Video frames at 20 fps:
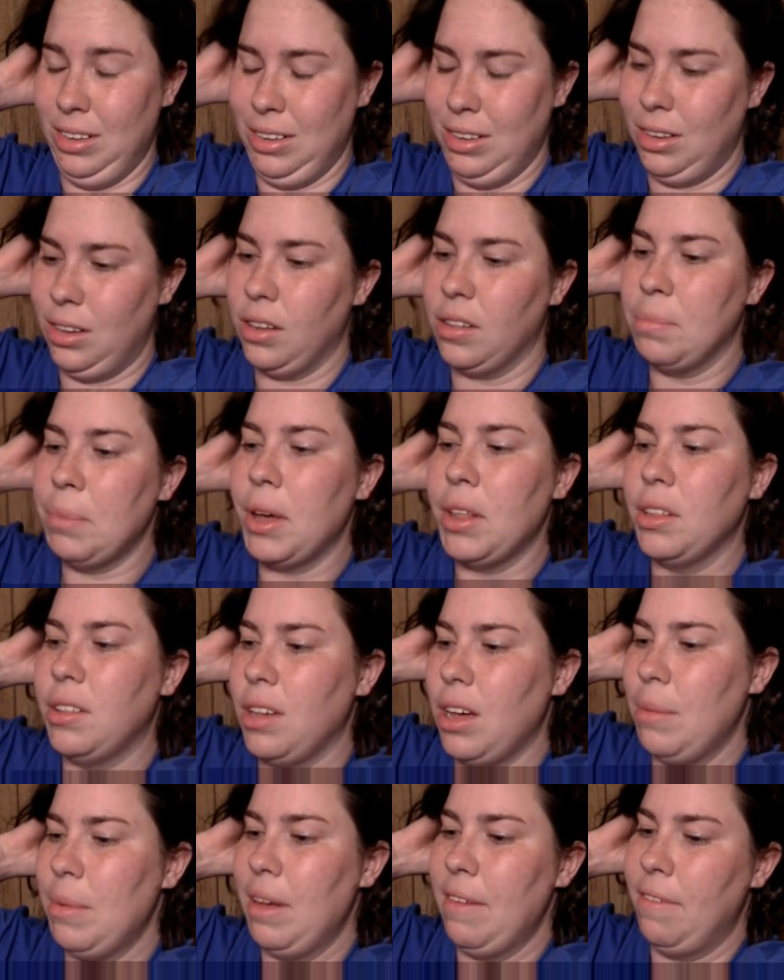Because by the
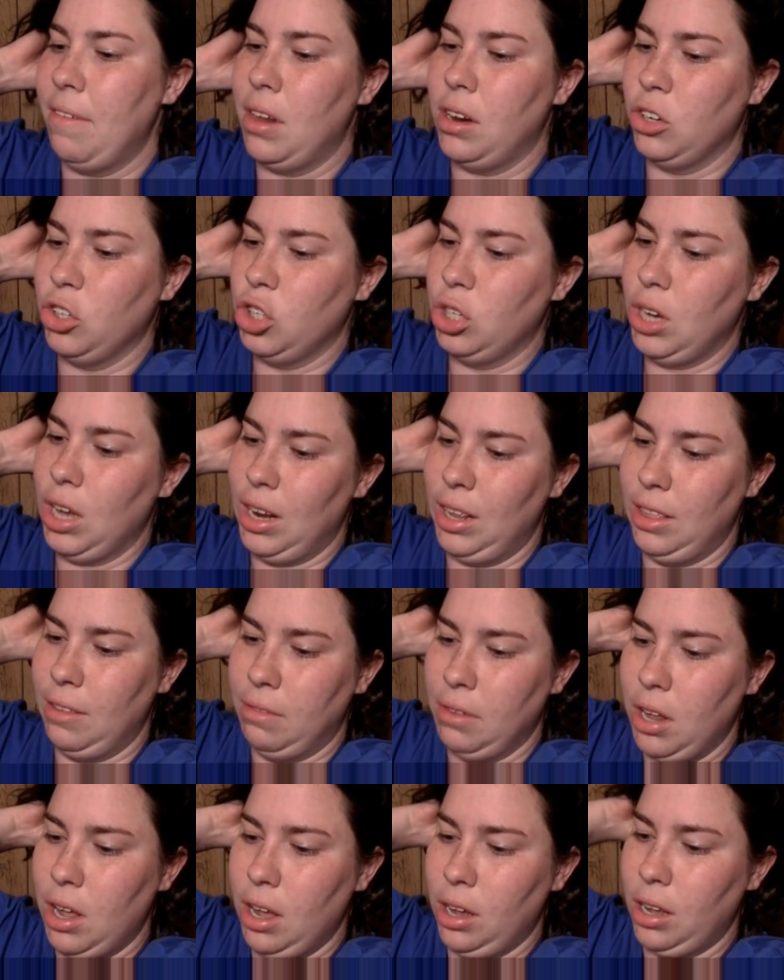time I finish getting the
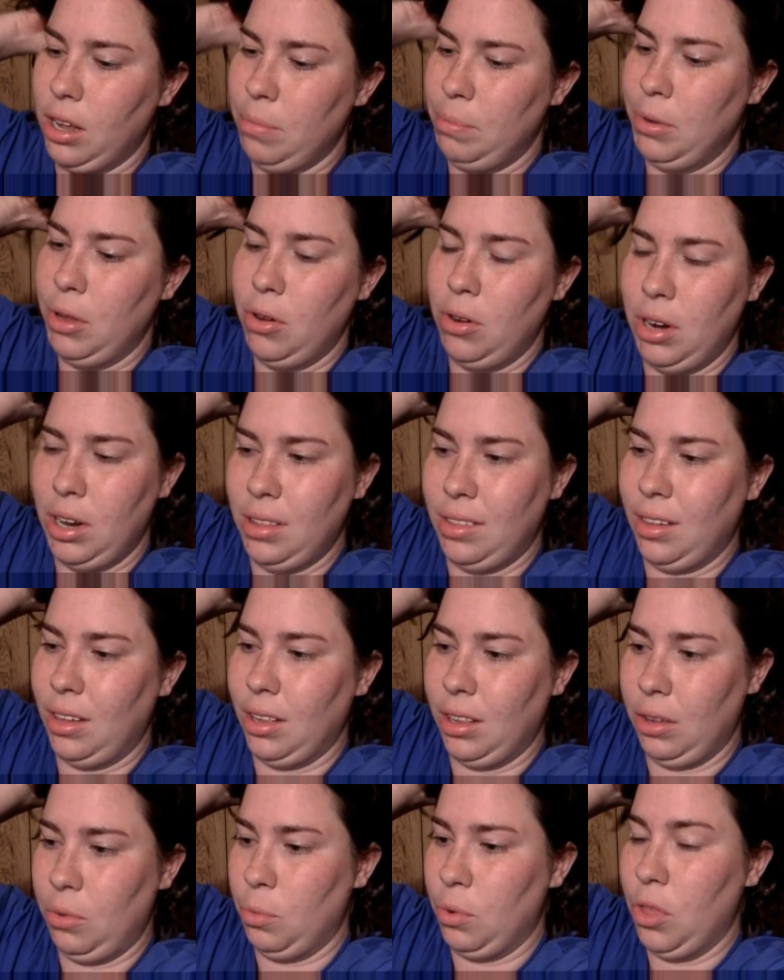vlog uploaded,
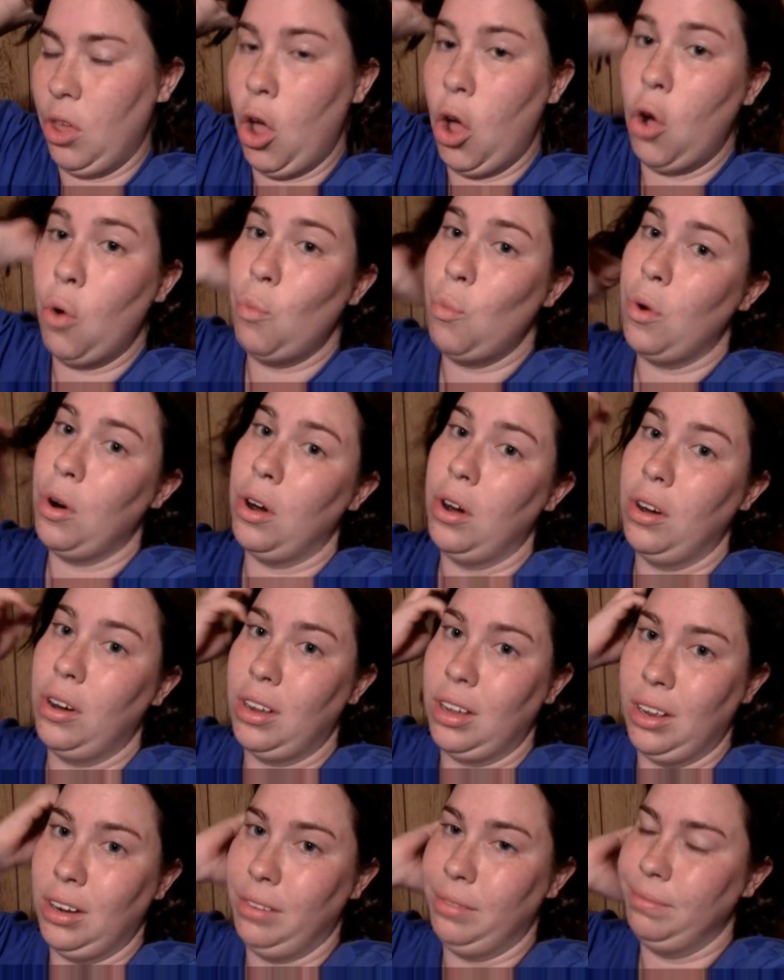dealing with
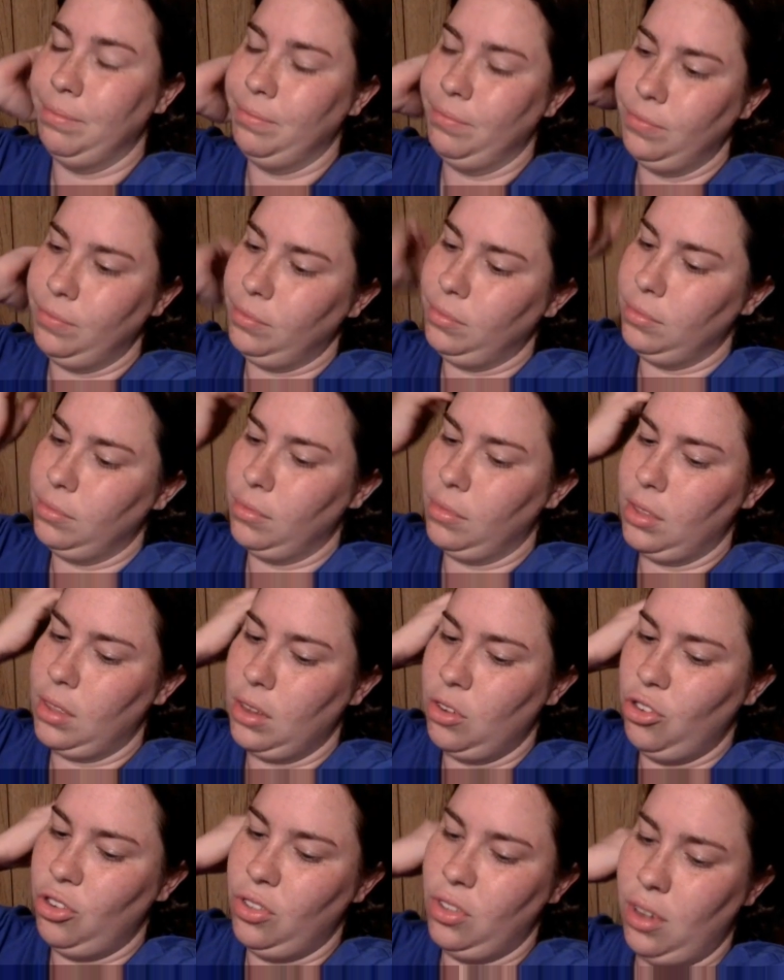homework, and
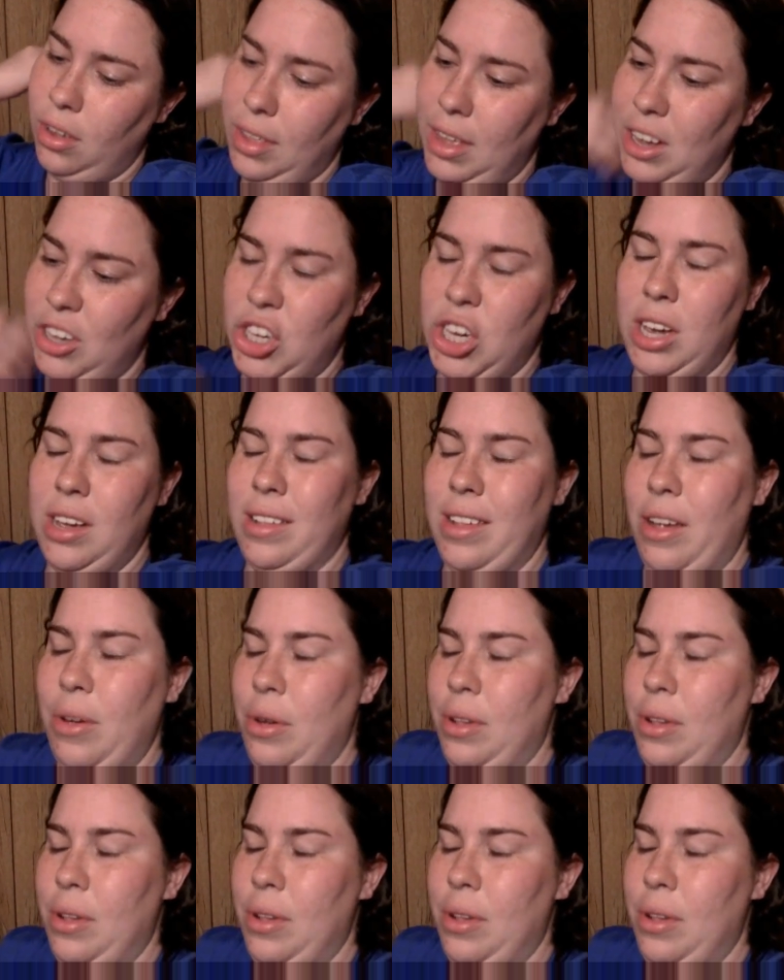just all that jazz,